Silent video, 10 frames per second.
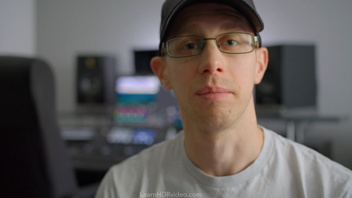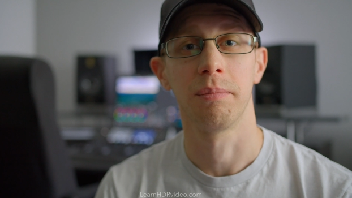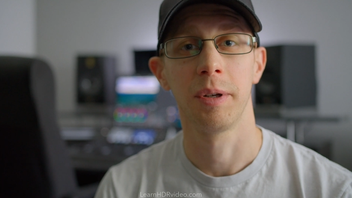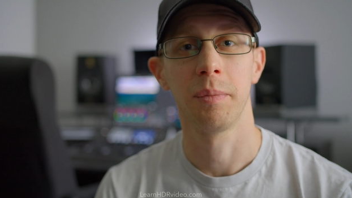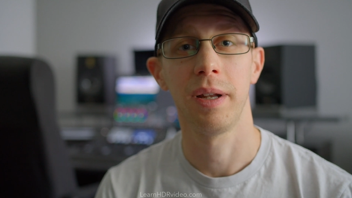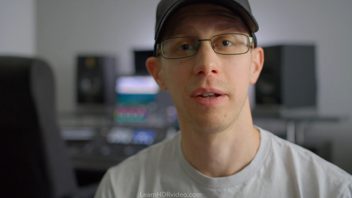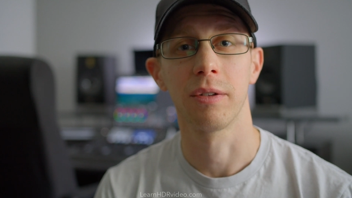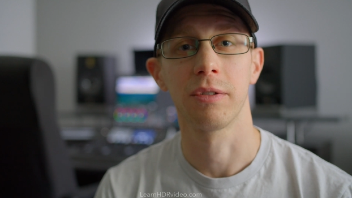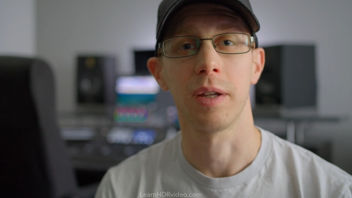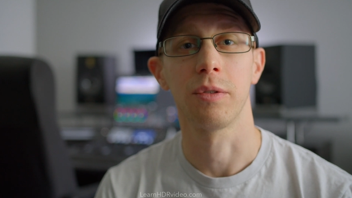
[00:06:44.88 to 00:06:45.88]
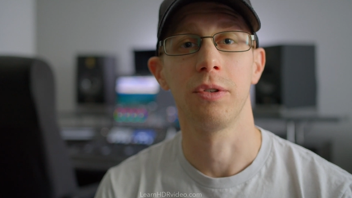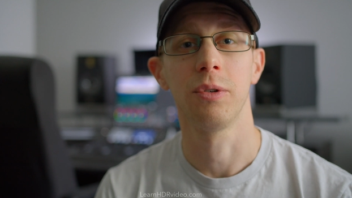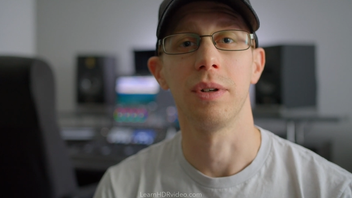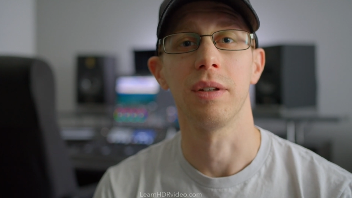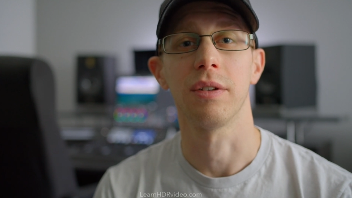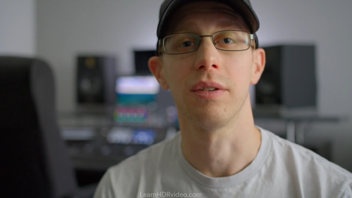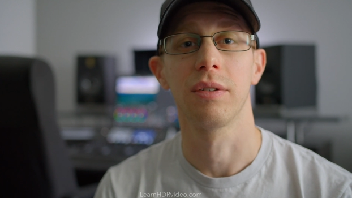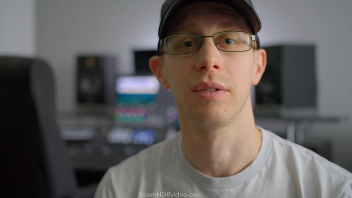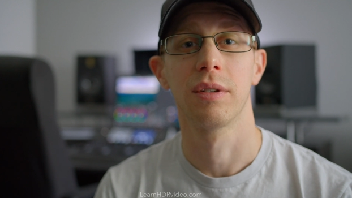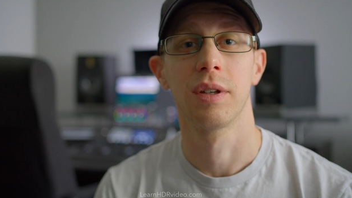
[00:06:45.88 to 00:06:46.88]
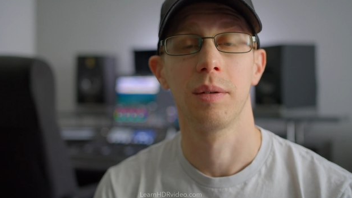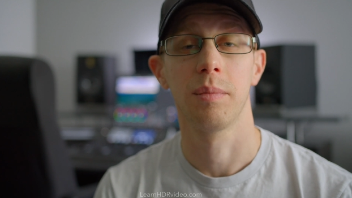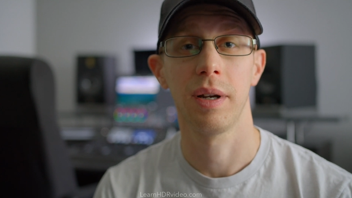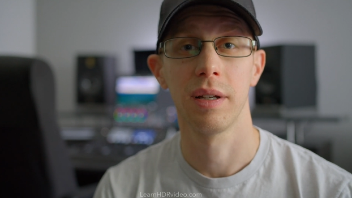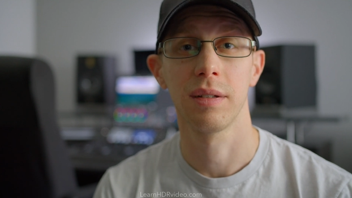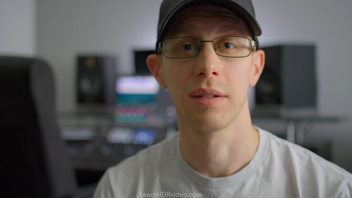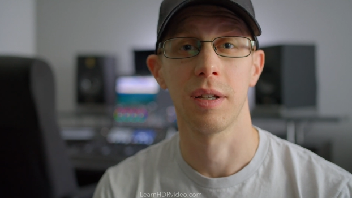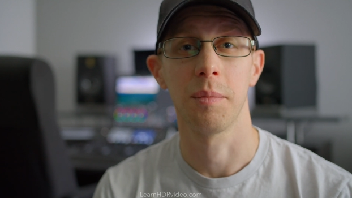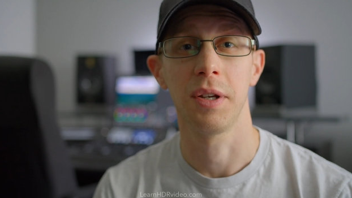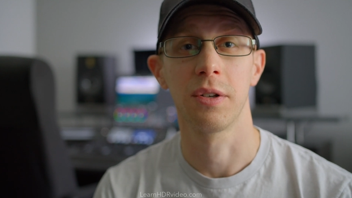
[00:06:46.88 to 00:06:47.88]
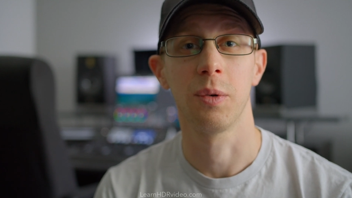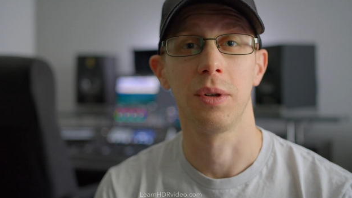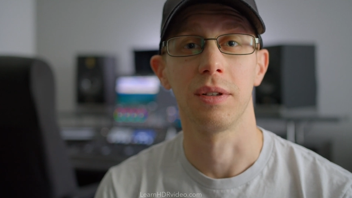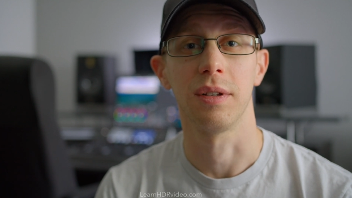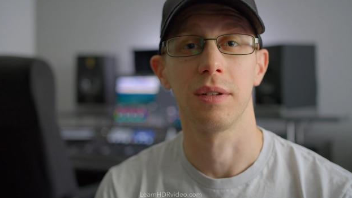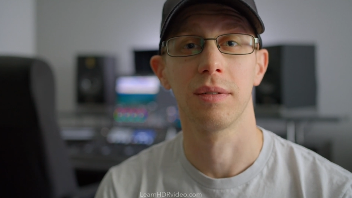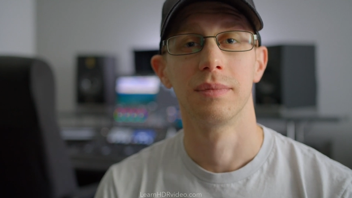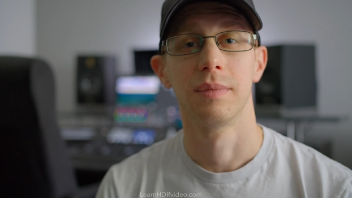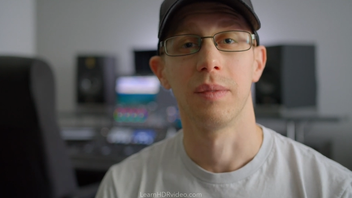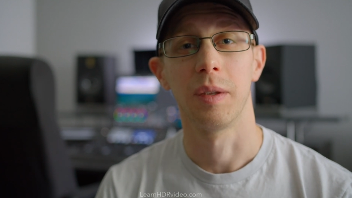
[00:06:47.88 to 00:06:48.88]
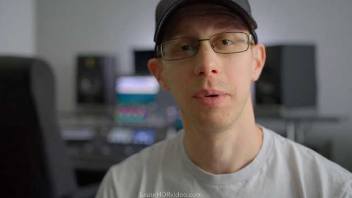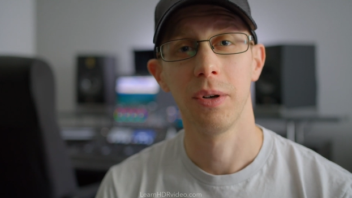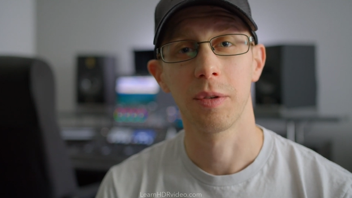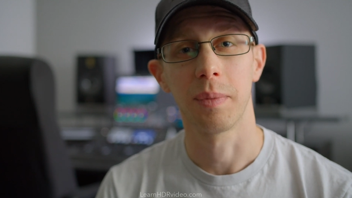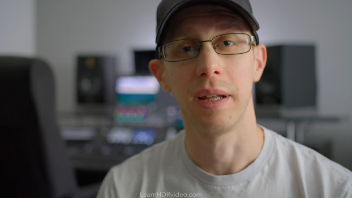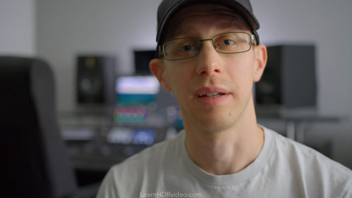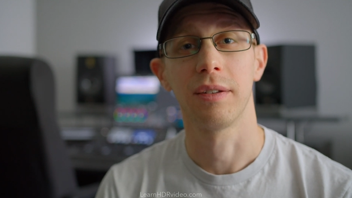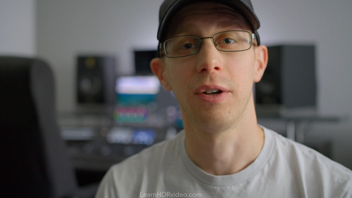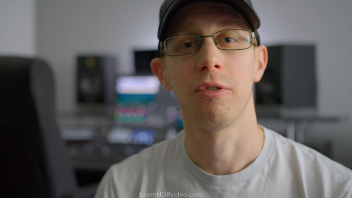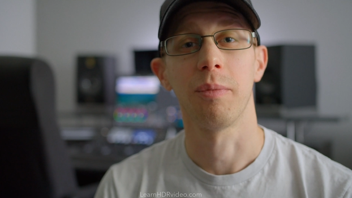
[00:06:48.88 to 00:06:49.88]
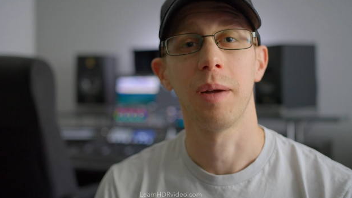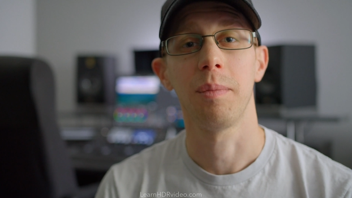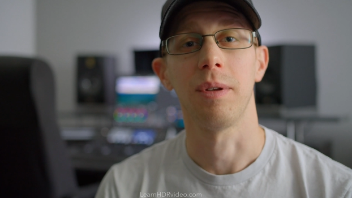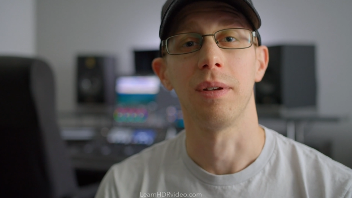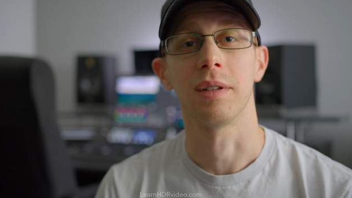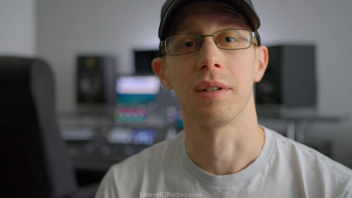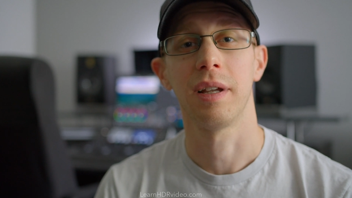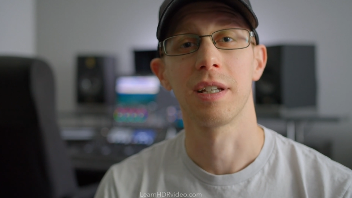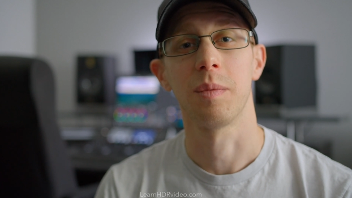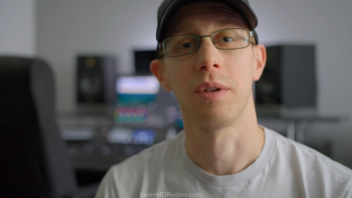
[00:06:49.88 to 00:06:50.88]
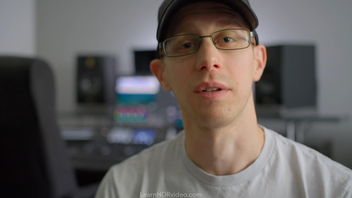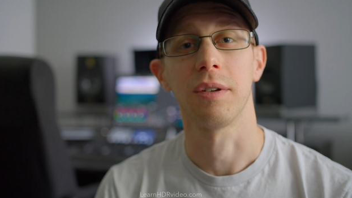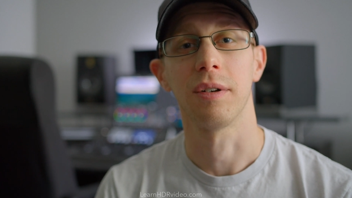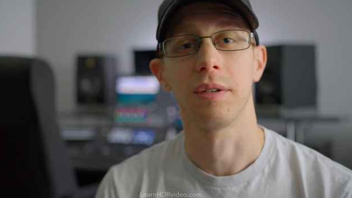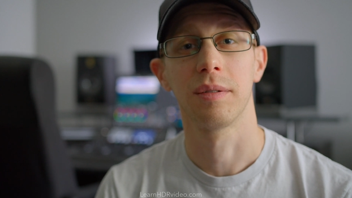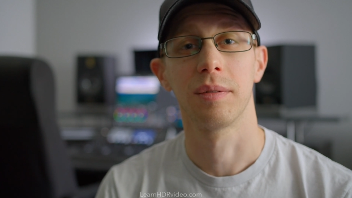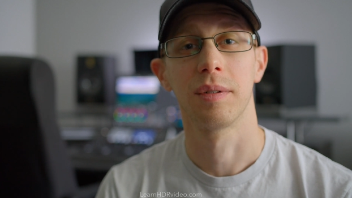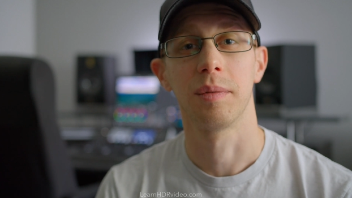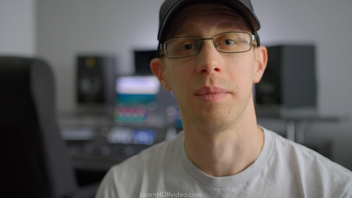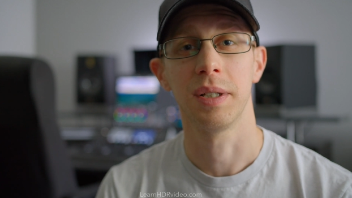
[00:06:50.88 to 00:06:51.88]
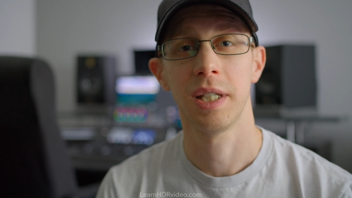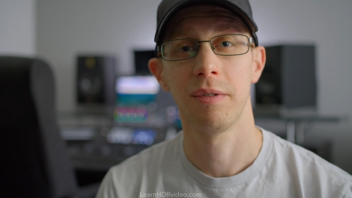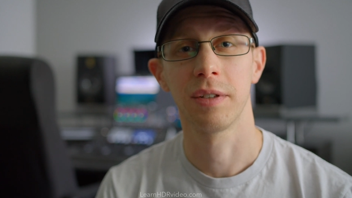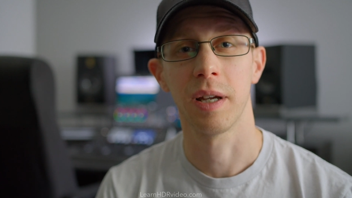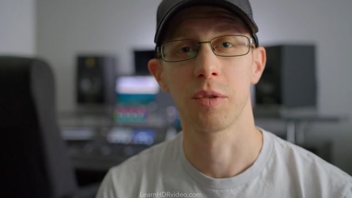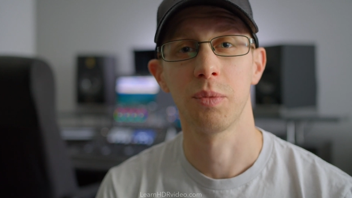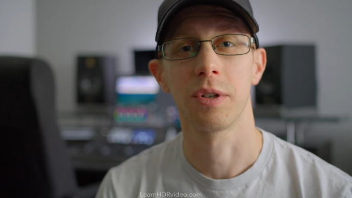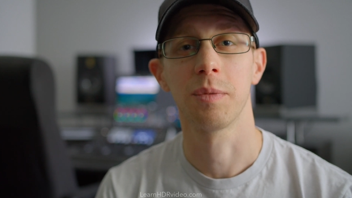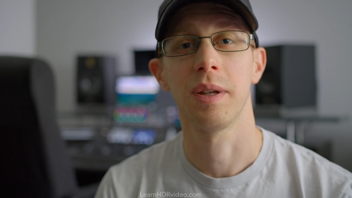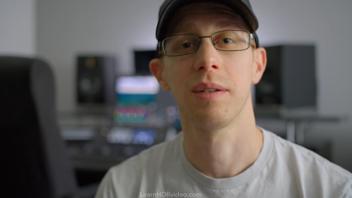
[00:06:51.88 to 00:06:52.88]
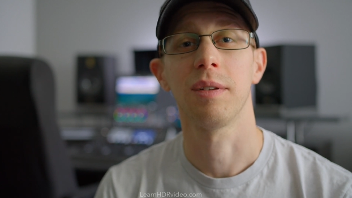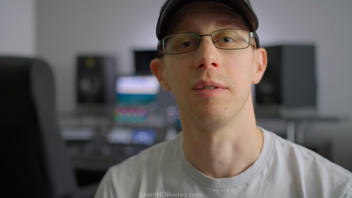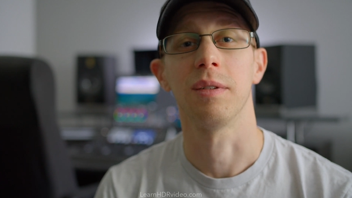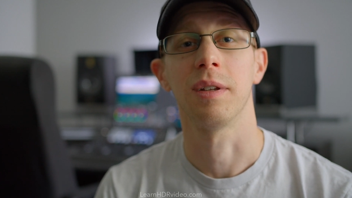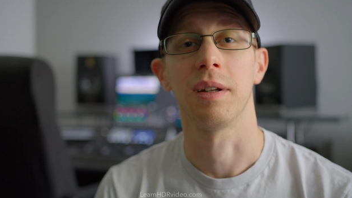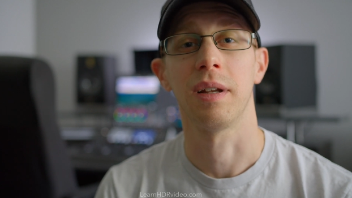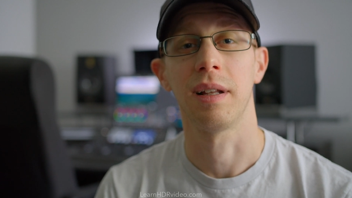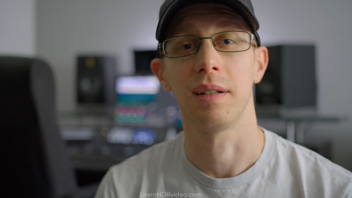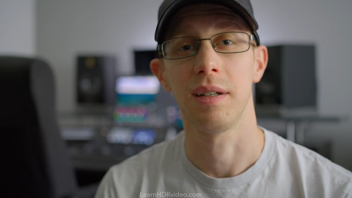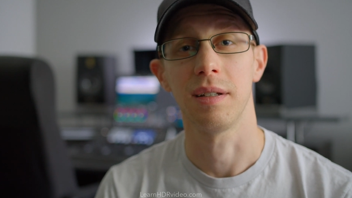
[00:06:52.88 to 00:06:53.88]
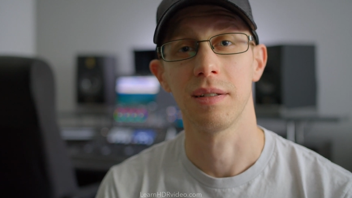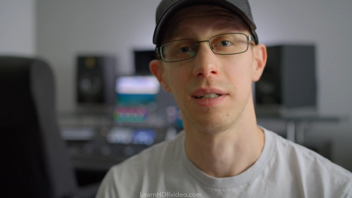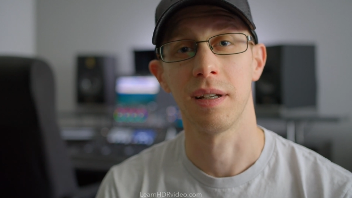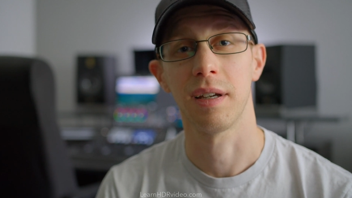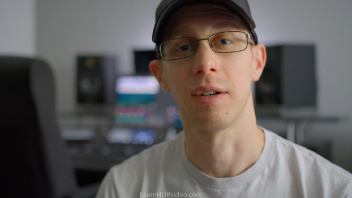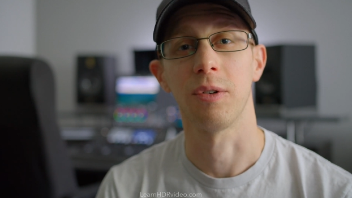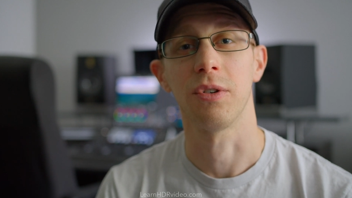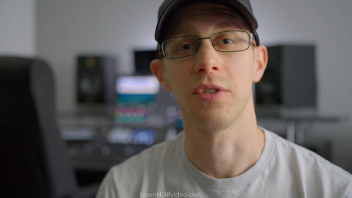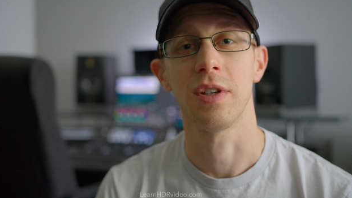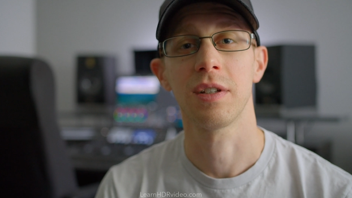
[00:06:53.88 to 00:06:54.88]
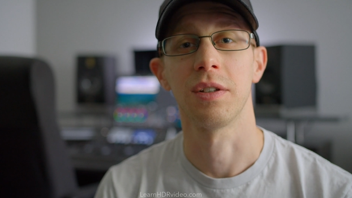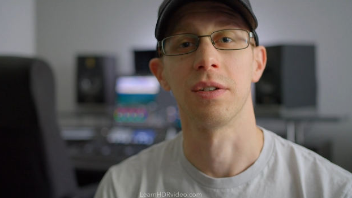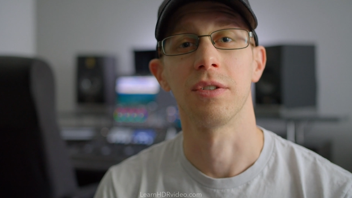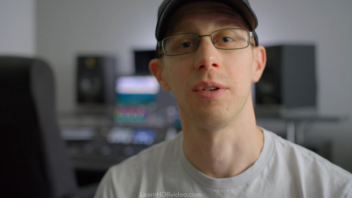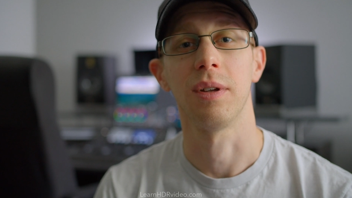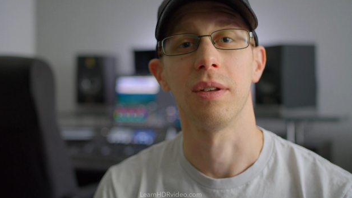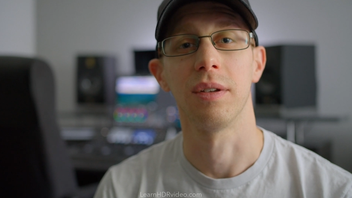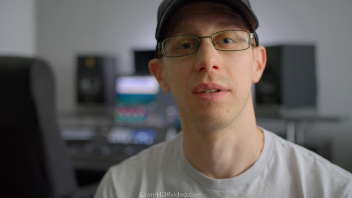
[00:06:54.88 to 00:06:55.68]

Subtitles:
but it mainly comes down to two reasons: price and picture quality. The Pro Display XDR from Apple is a nice monitor, but it's several times more expensive than an LG C9 or CX series OLED.